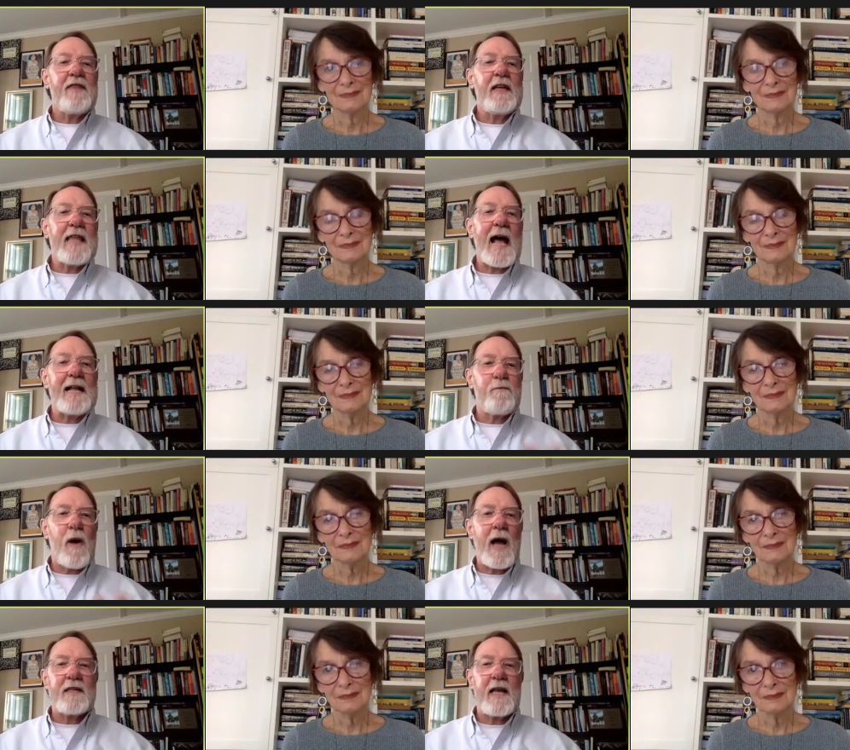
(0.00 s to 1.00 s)
Speaker 1: I think that
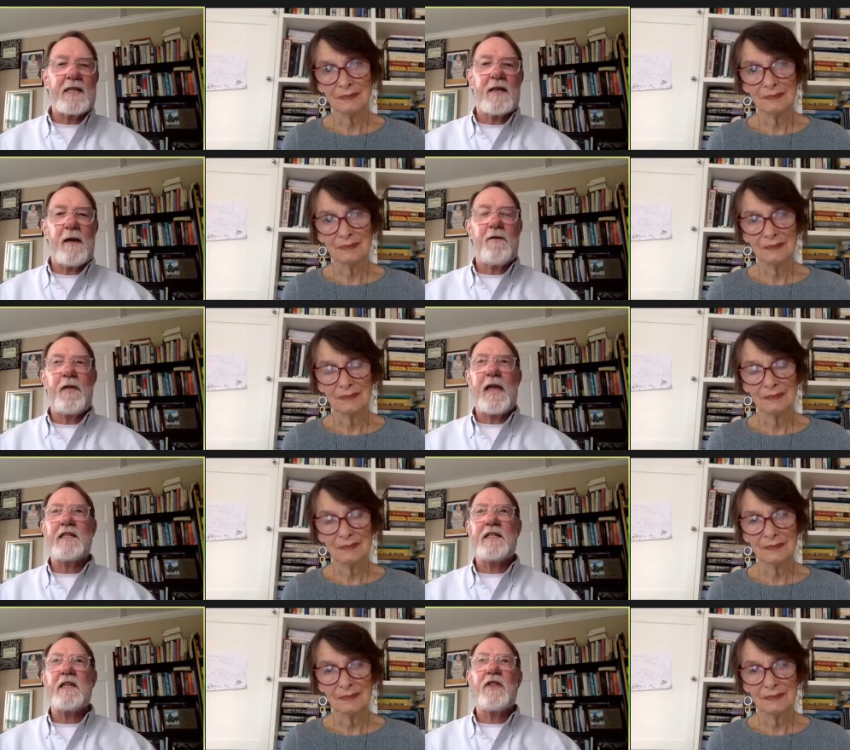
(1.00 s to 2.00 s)
process of
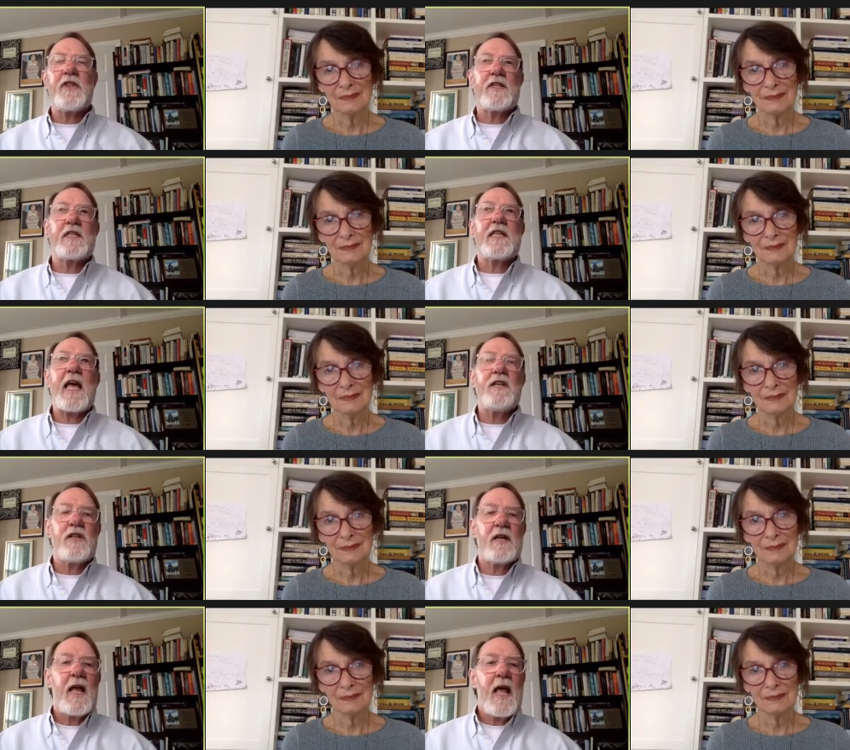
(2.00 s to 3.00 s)
that
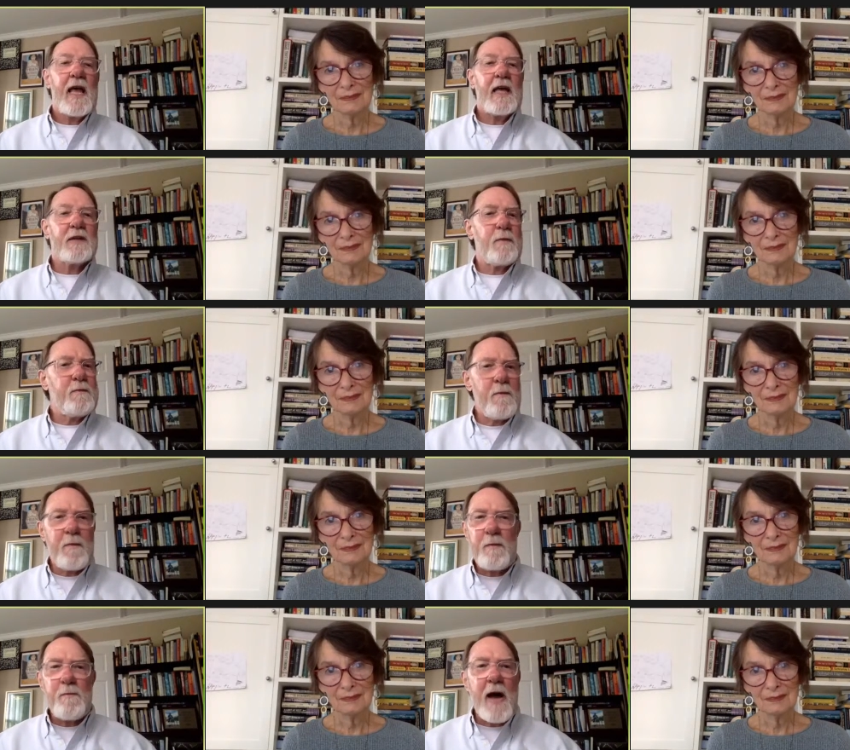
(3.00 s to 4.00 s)
synthesization is
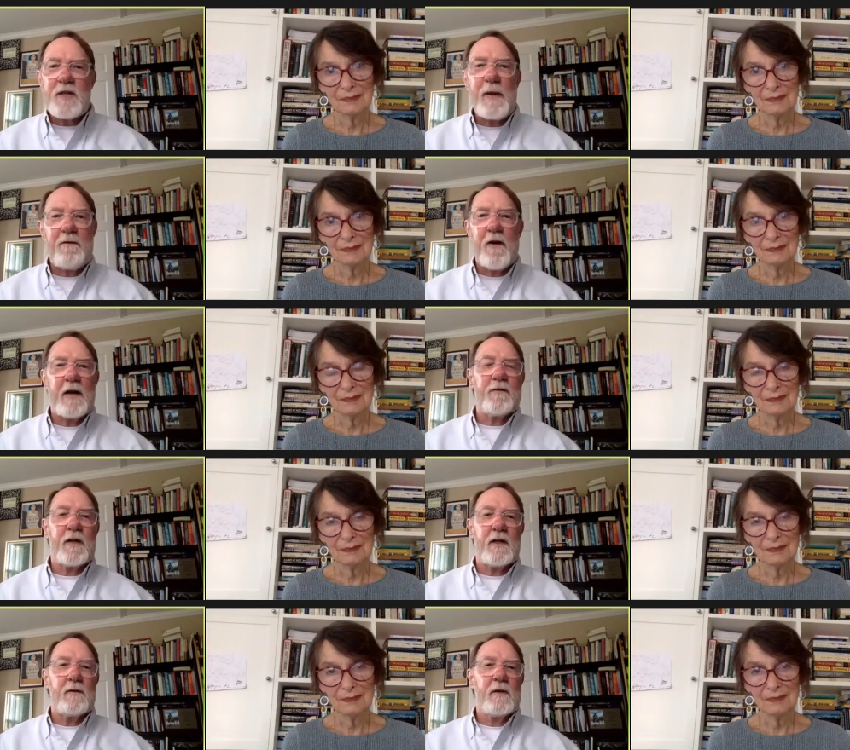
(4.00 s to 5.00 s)
must be fun
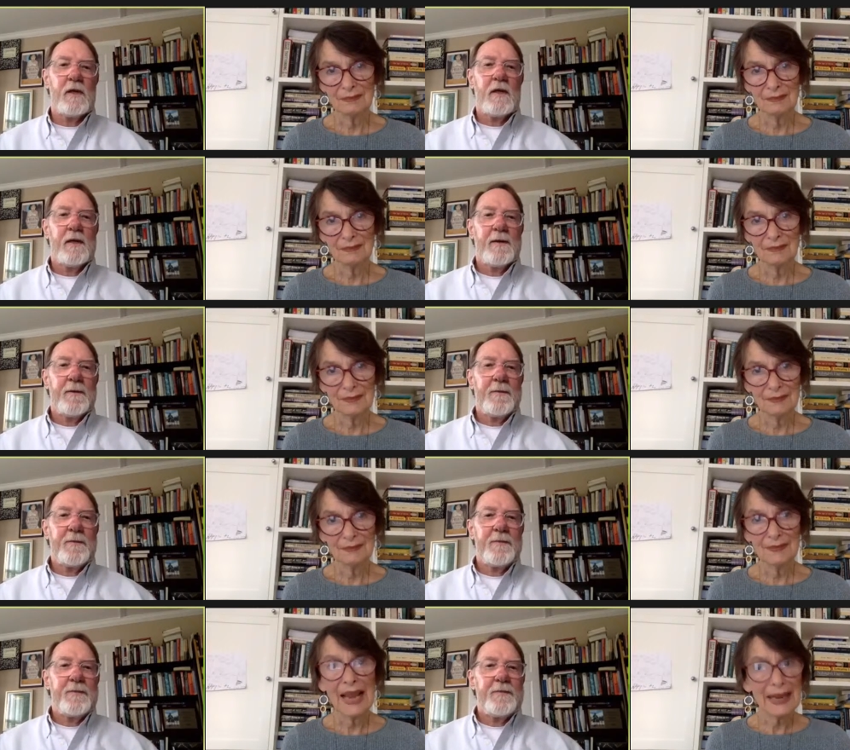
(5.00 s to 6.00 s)
for you.
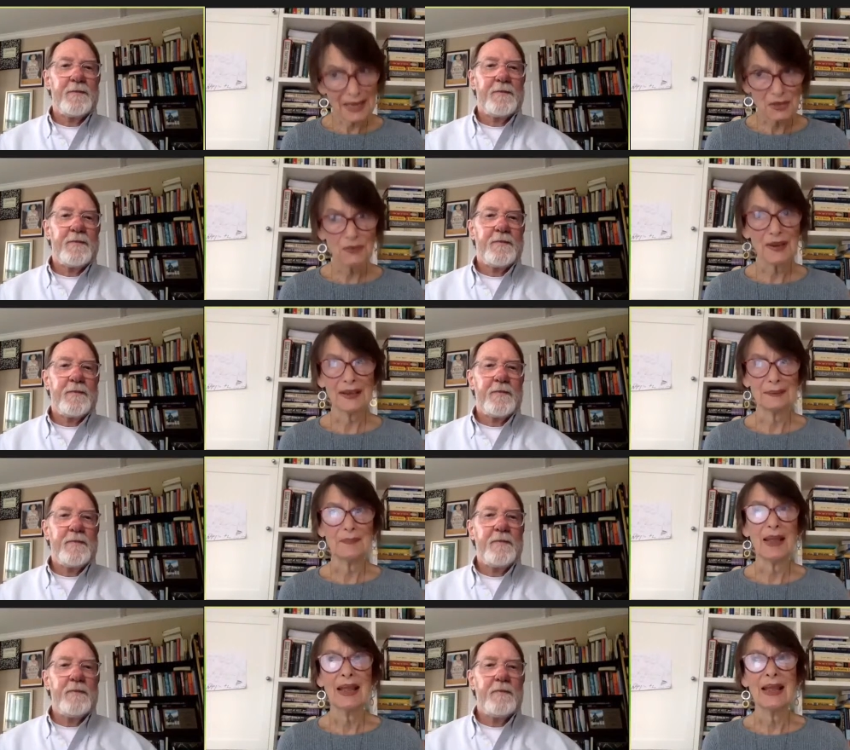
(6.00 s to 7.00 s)
Speaker 2: It is fun,
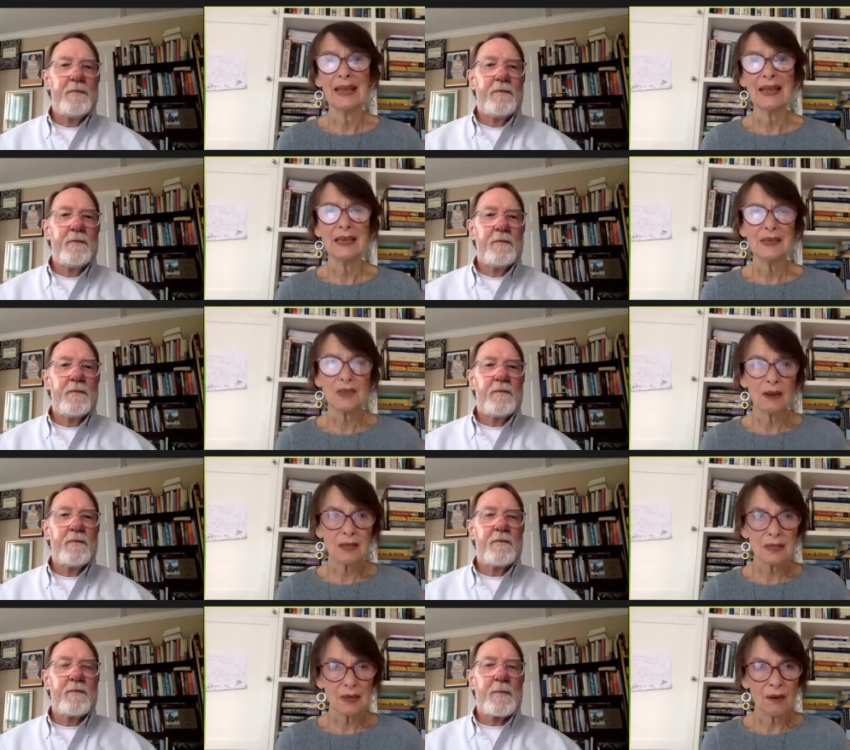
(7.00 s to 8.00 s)
and it is
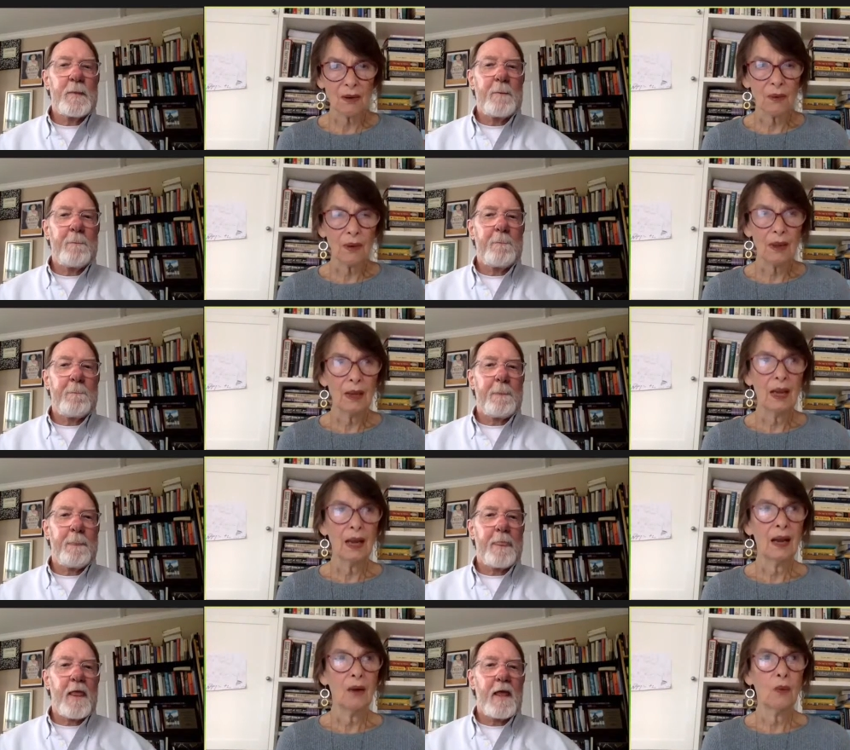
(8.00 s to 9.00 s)
also
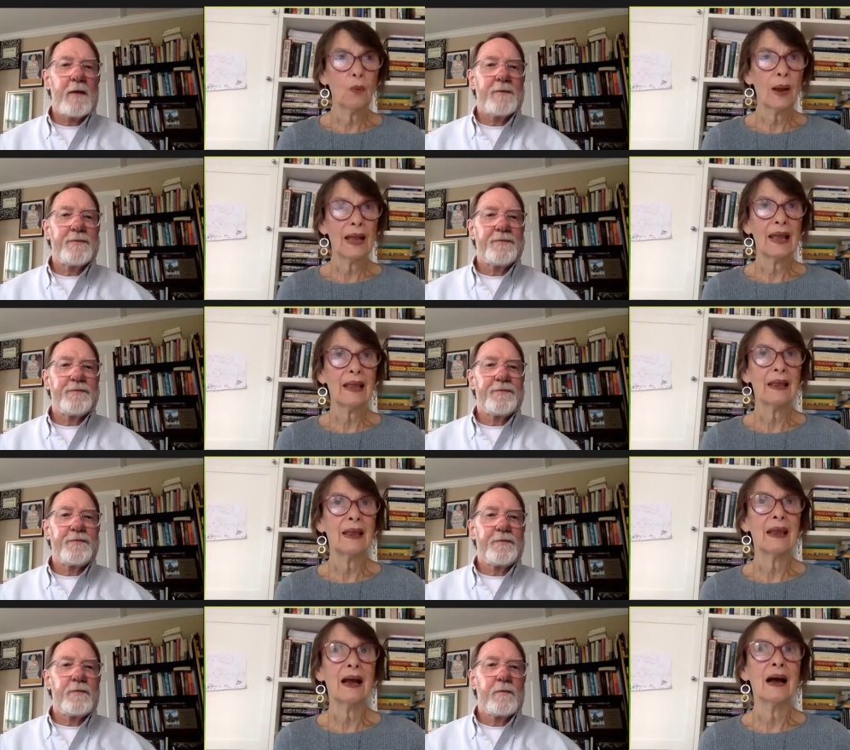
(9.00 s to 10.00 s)
a
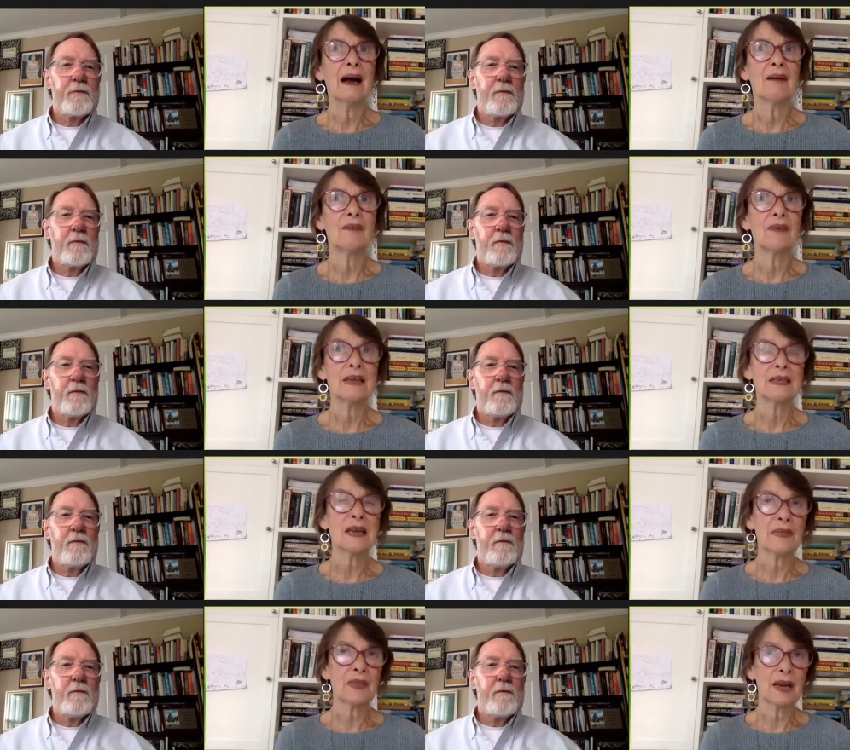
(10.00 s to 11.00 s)
way of. It's
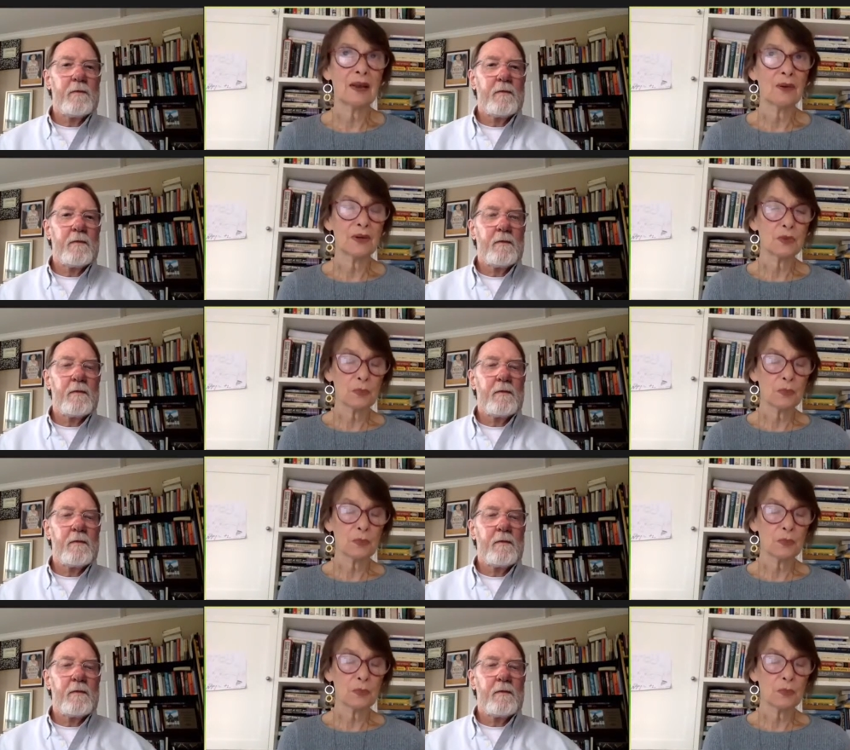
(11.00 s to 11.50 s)
not that I always